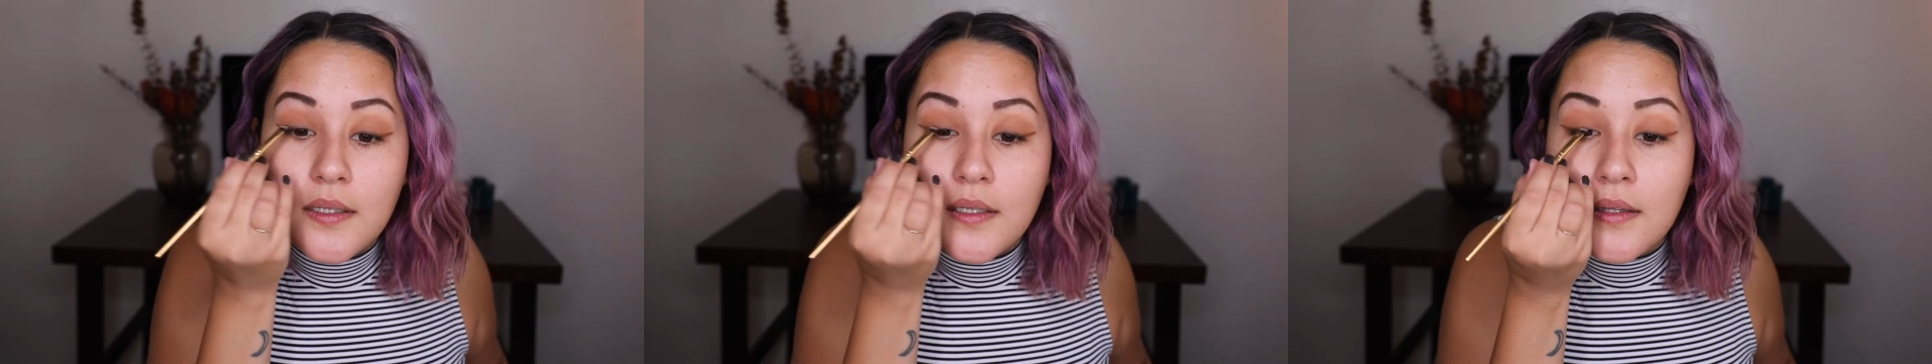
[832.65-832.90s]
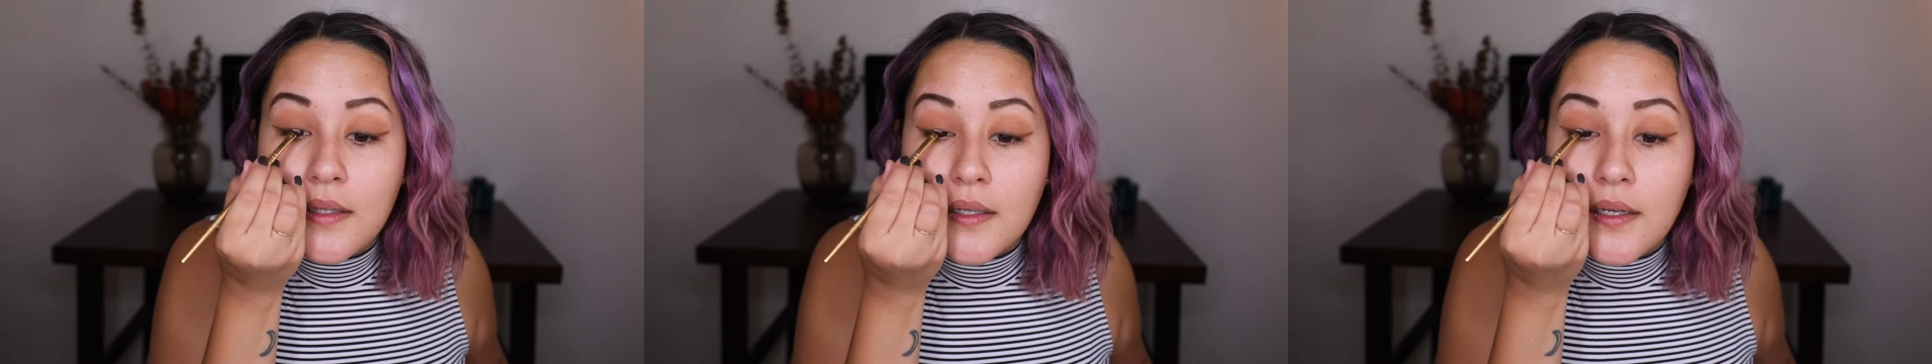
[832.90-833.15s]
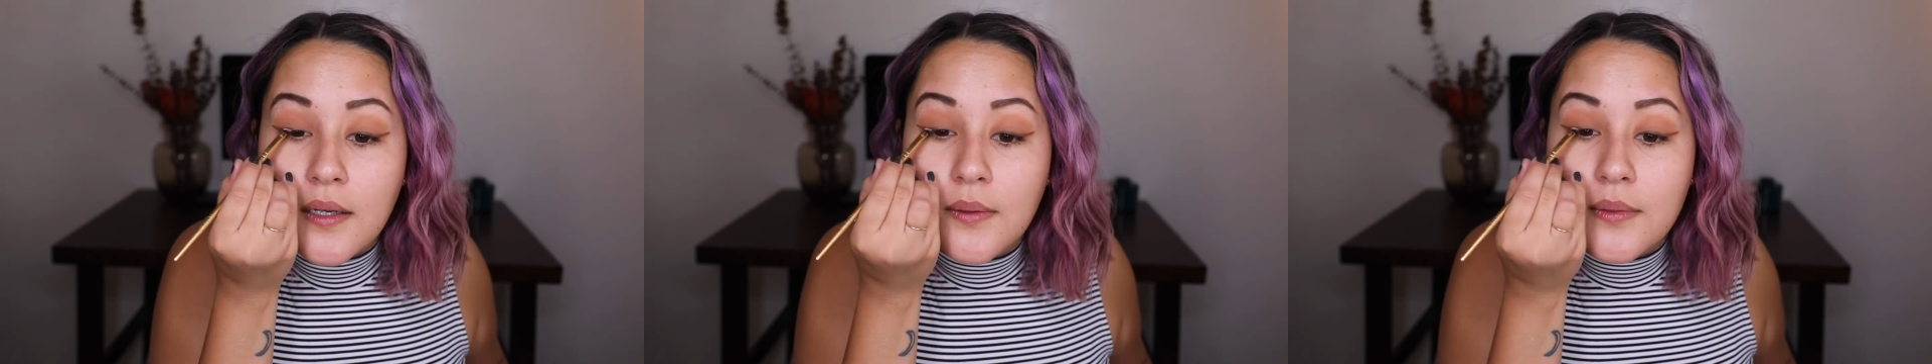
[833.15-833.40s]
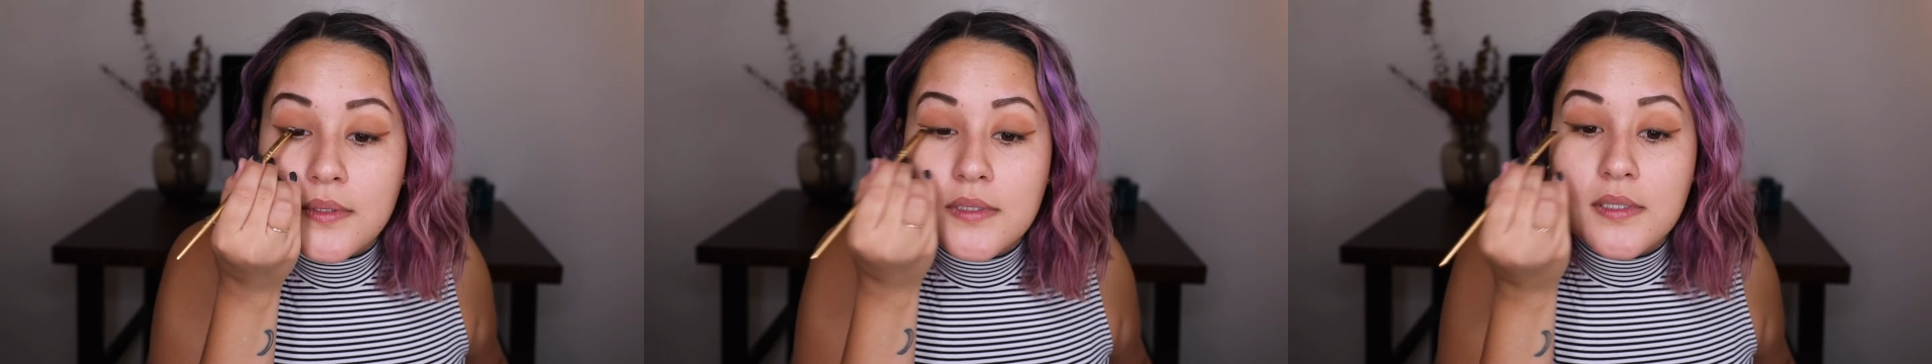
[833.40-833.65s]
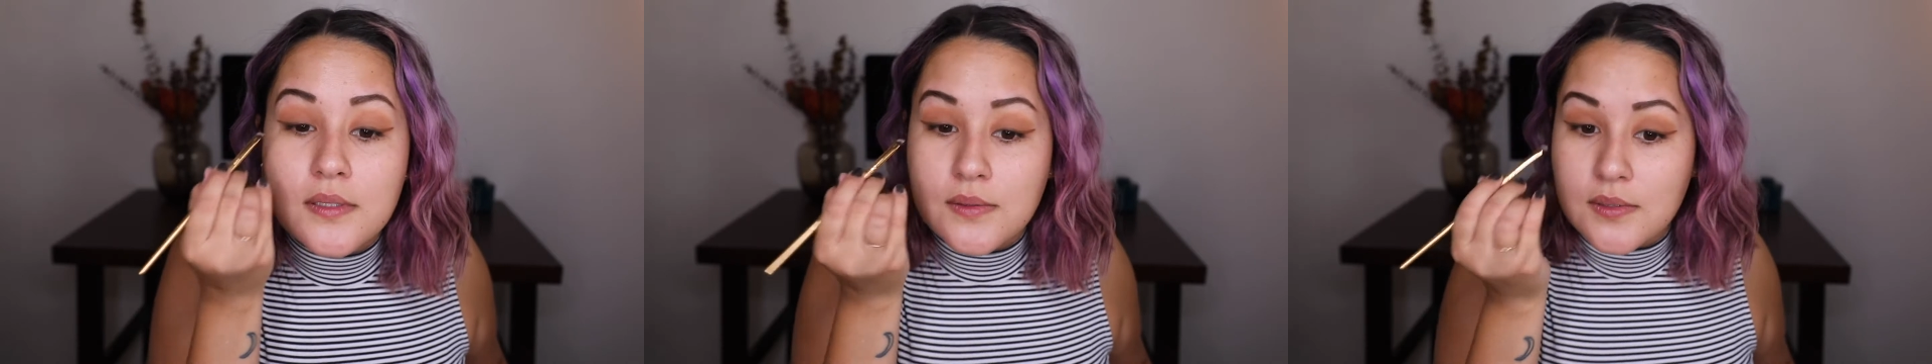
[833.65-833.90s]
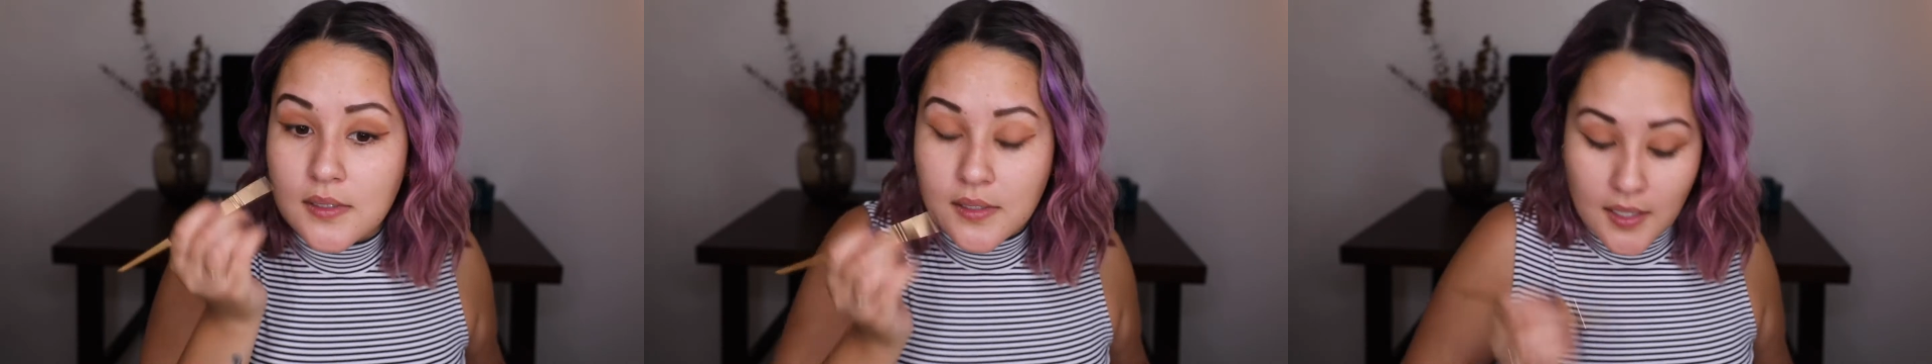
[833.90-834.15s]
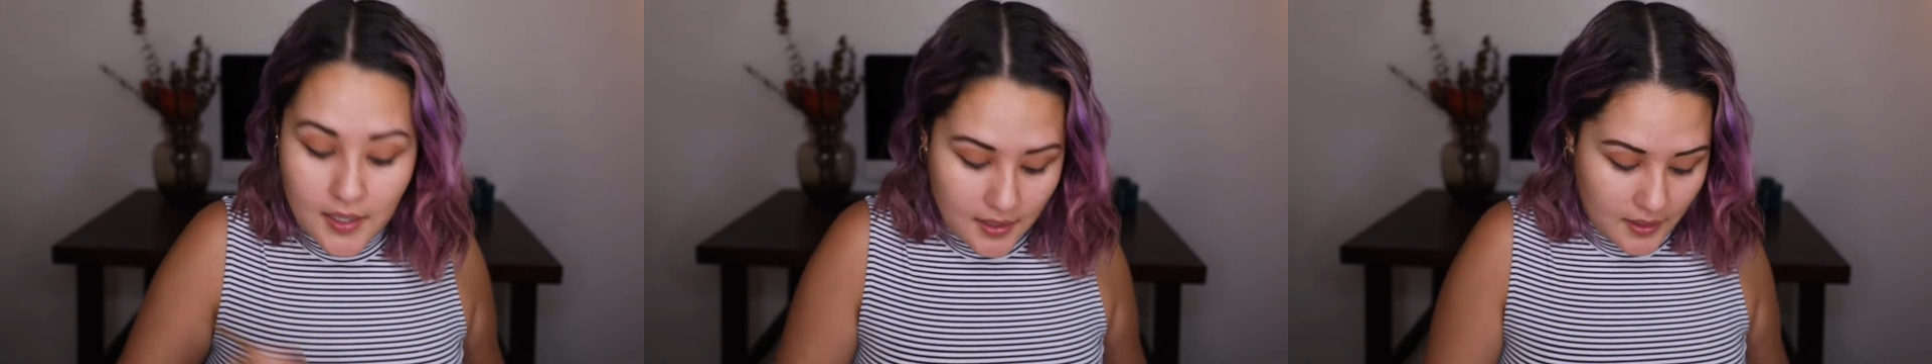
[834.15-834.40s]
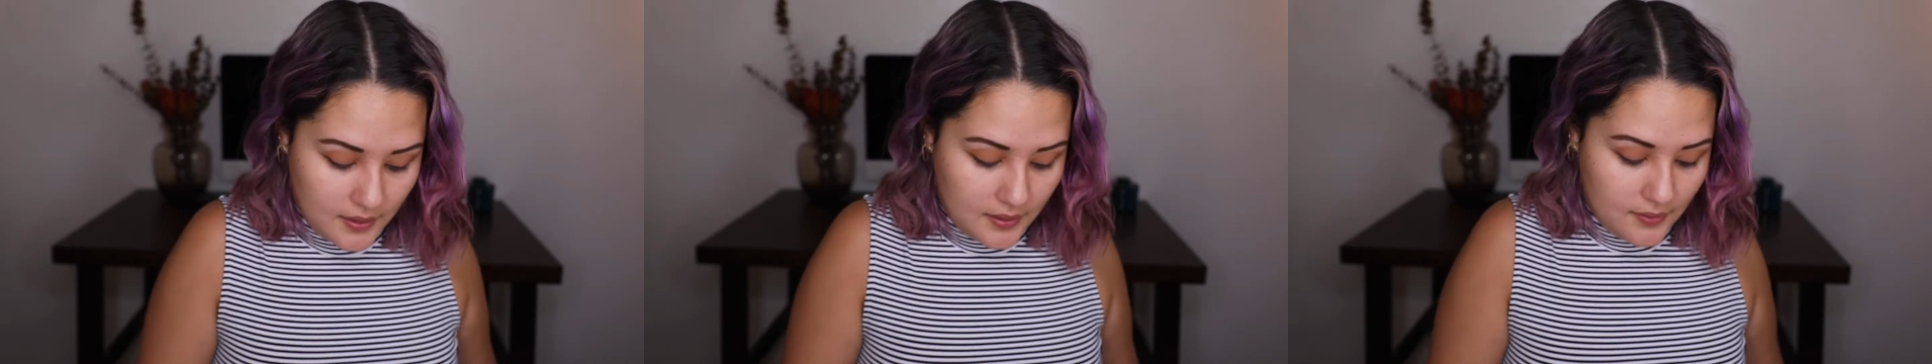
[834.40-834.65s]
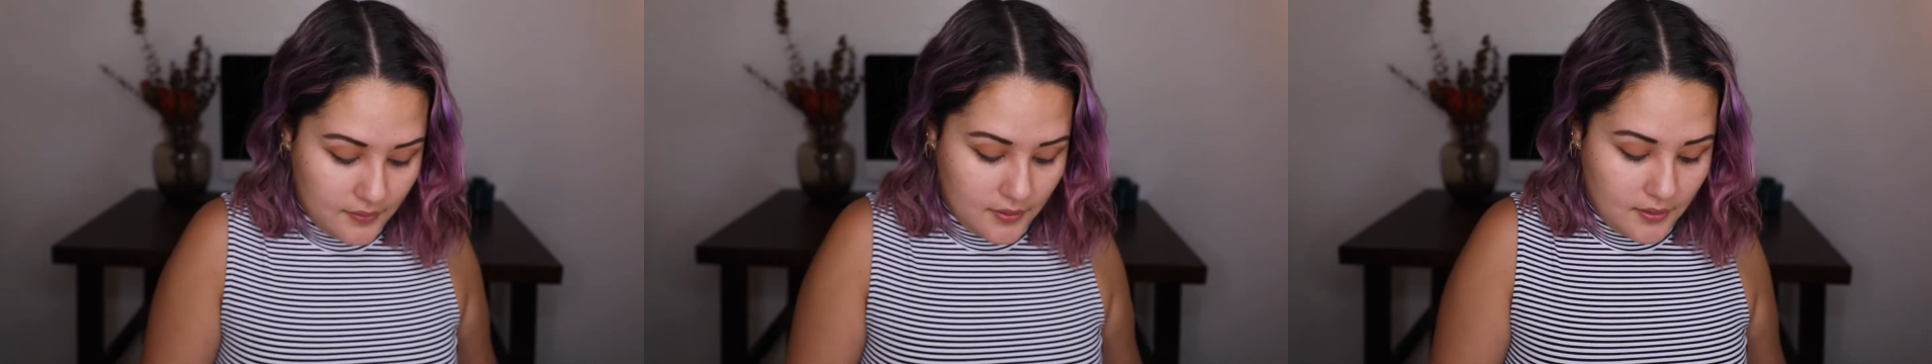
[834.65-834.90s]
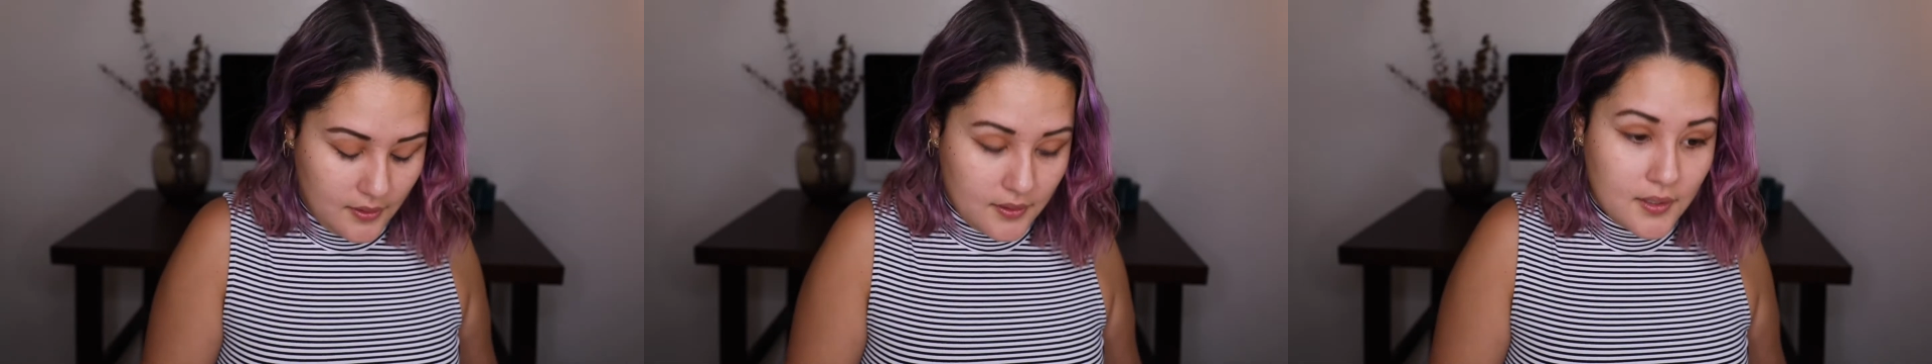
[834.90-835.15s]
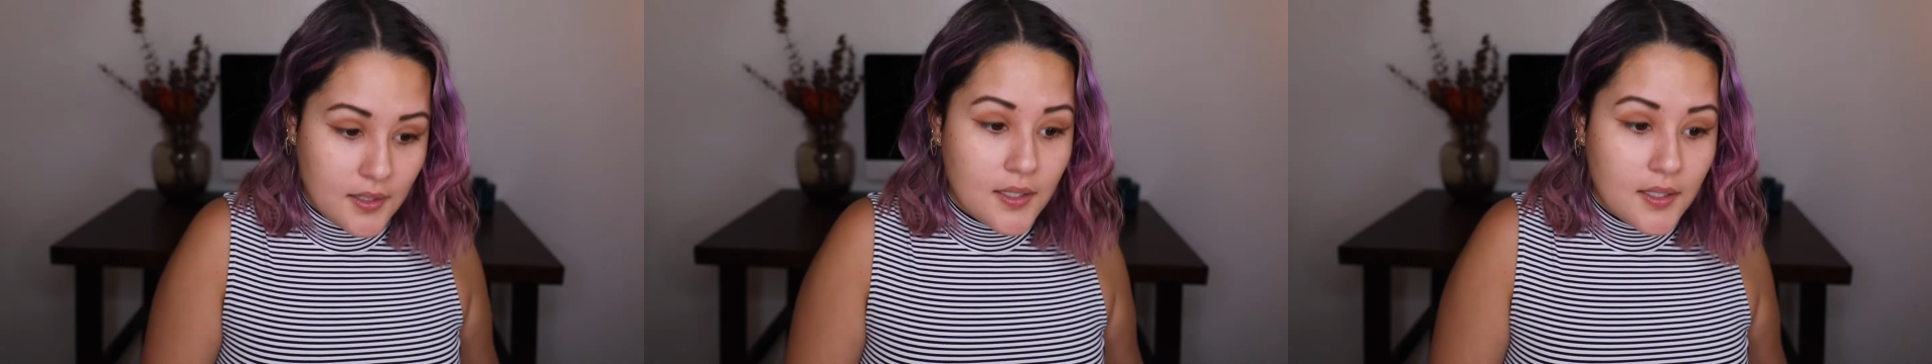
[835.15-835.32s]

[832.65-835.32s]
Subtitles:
And like I wasn't used to that. I never